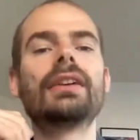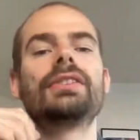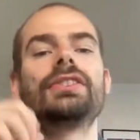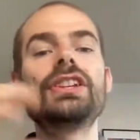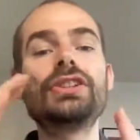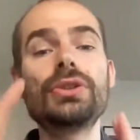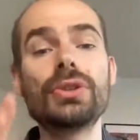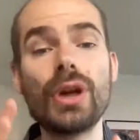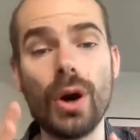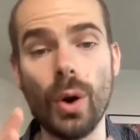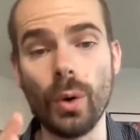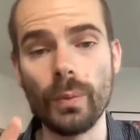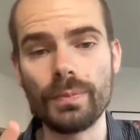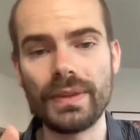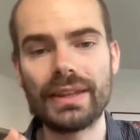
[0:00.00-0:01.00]
did you
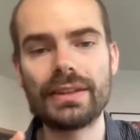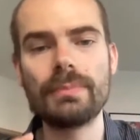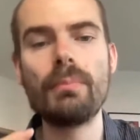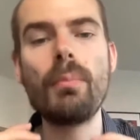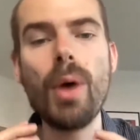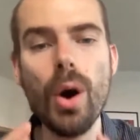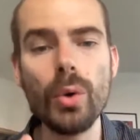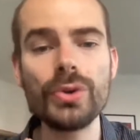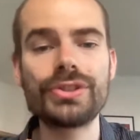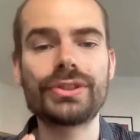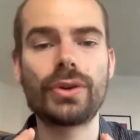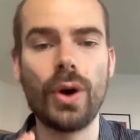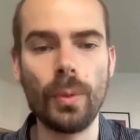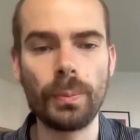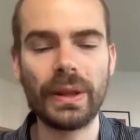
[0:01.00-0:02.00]
know that the most
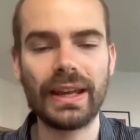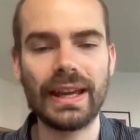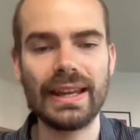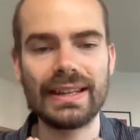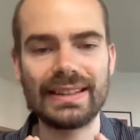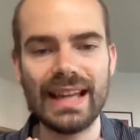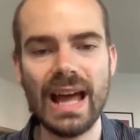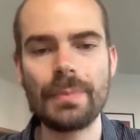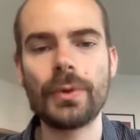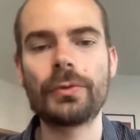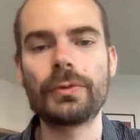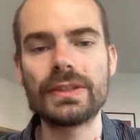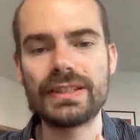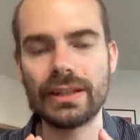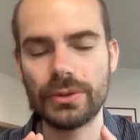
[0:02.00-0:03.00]
complicated type of
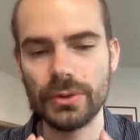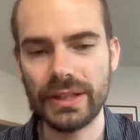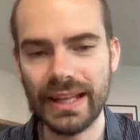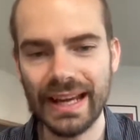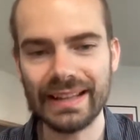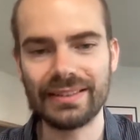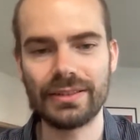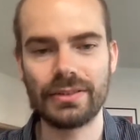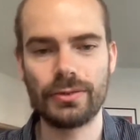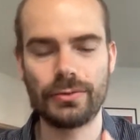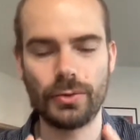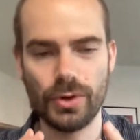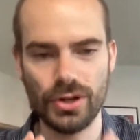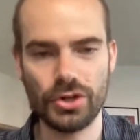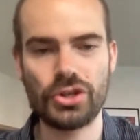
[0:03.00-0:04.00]
visa to get
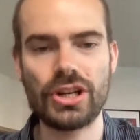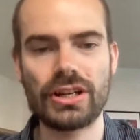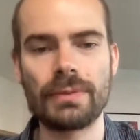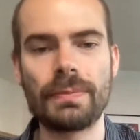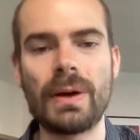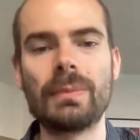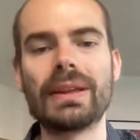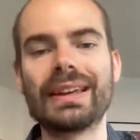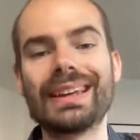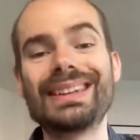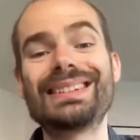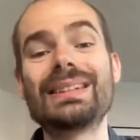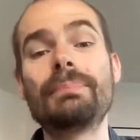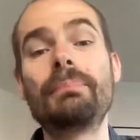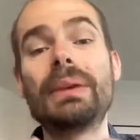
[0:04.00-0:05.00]
for the Czech Republic
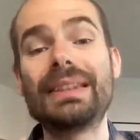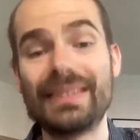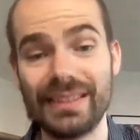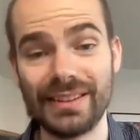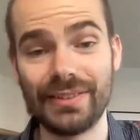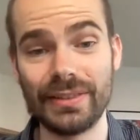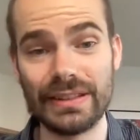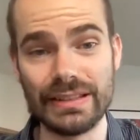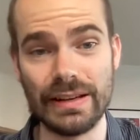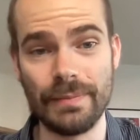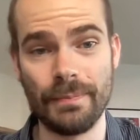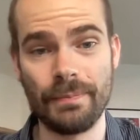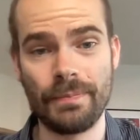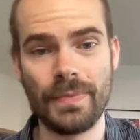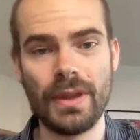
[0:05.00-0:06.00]
is the business visa?
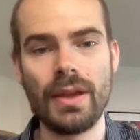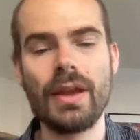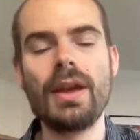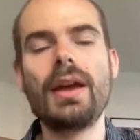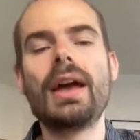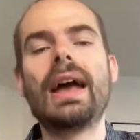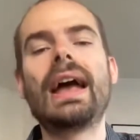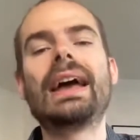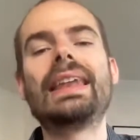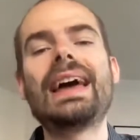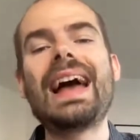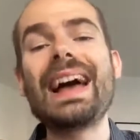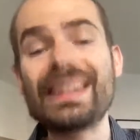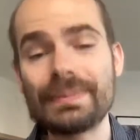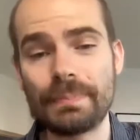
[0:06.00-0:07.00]
And
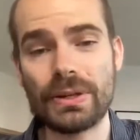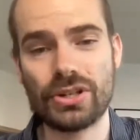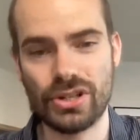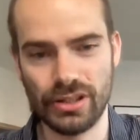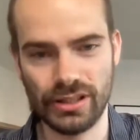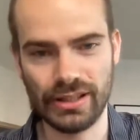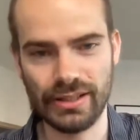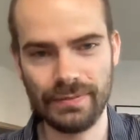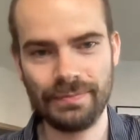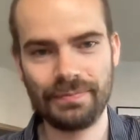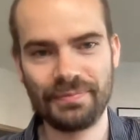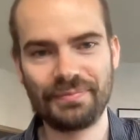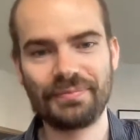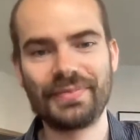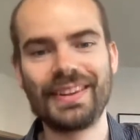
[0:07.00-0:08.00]
especially
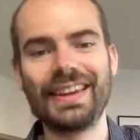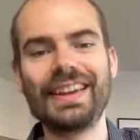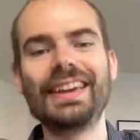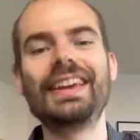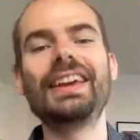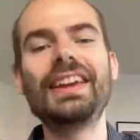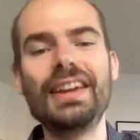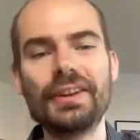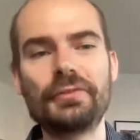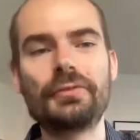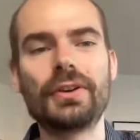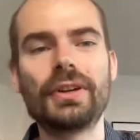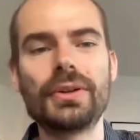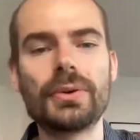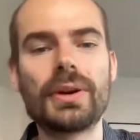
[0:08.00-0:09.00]
if
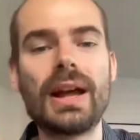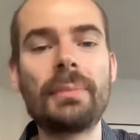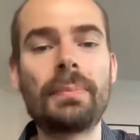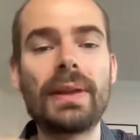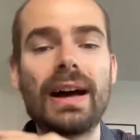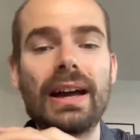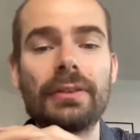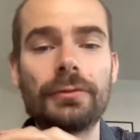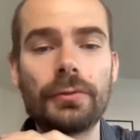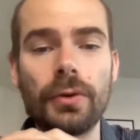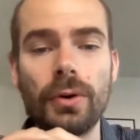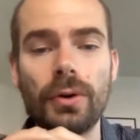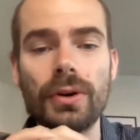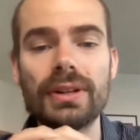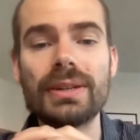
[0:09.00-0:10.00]
you're applying
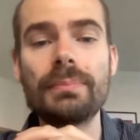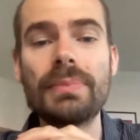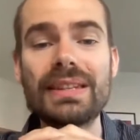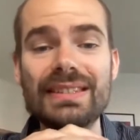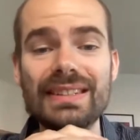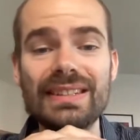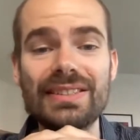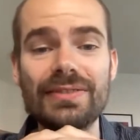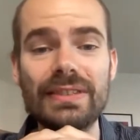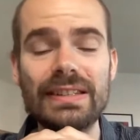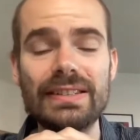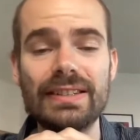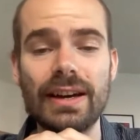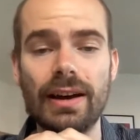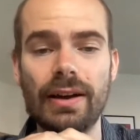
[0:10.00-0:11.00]
for the business
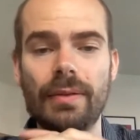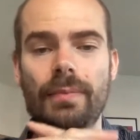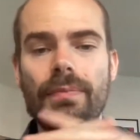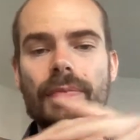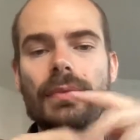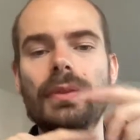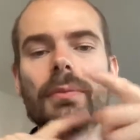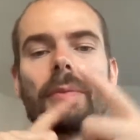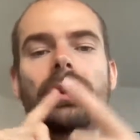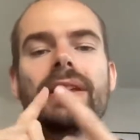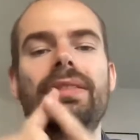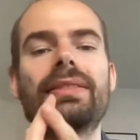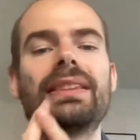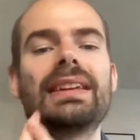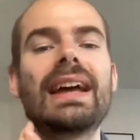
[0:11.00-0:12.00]
visa
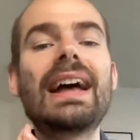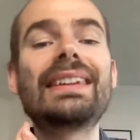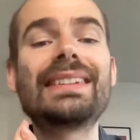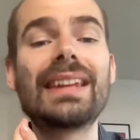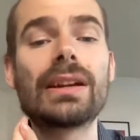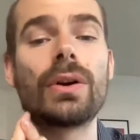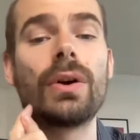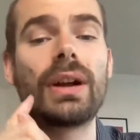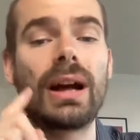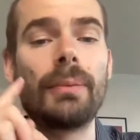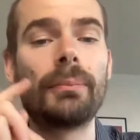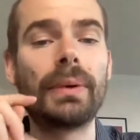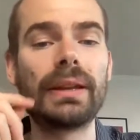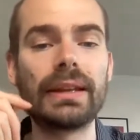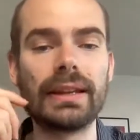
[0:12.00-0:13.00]
with the SRO
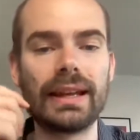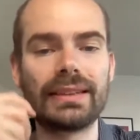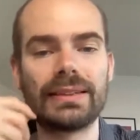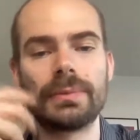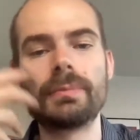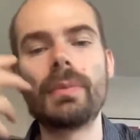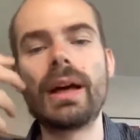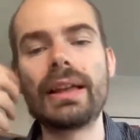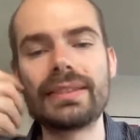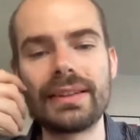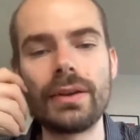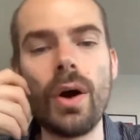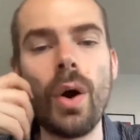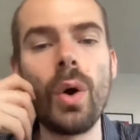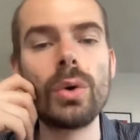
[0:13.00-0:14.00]
company as an
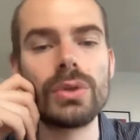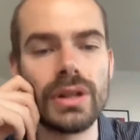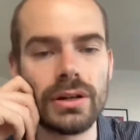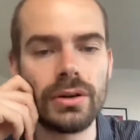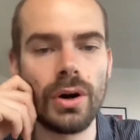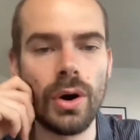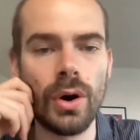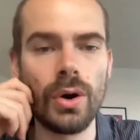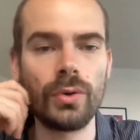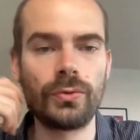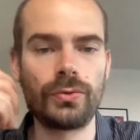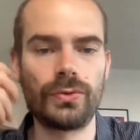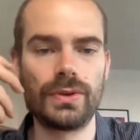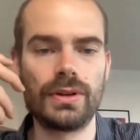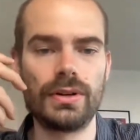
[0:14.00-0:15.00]
owner of
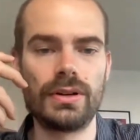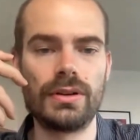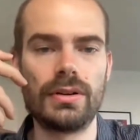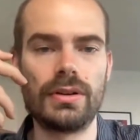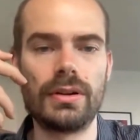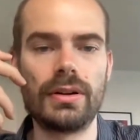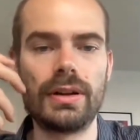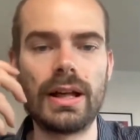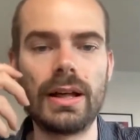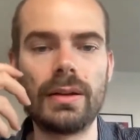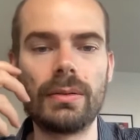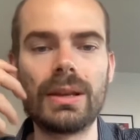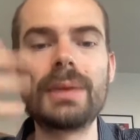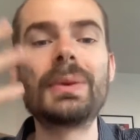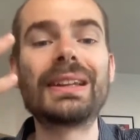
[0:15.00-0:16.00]
a
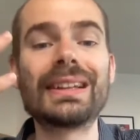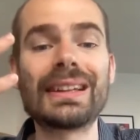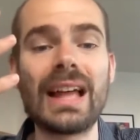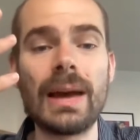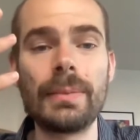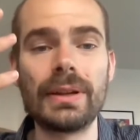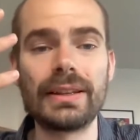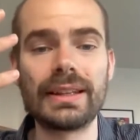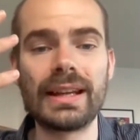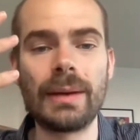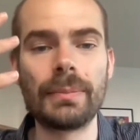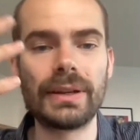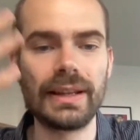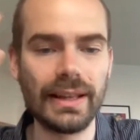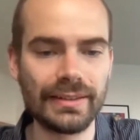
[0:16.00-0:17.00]
limited liability
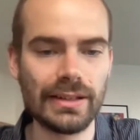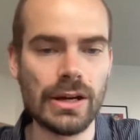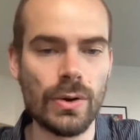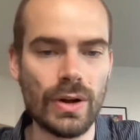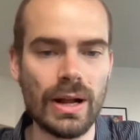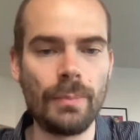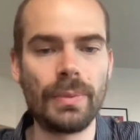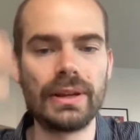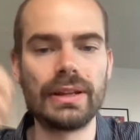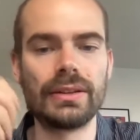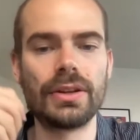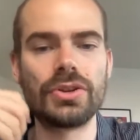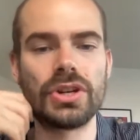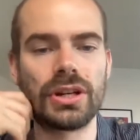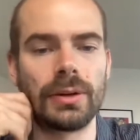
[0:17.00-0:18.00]
company, SRO company in
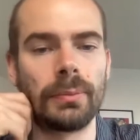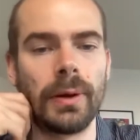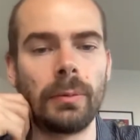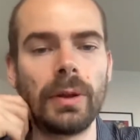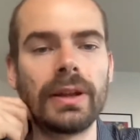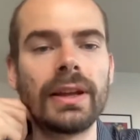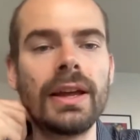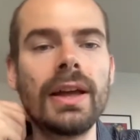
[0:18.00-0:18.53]
the Czech Republic.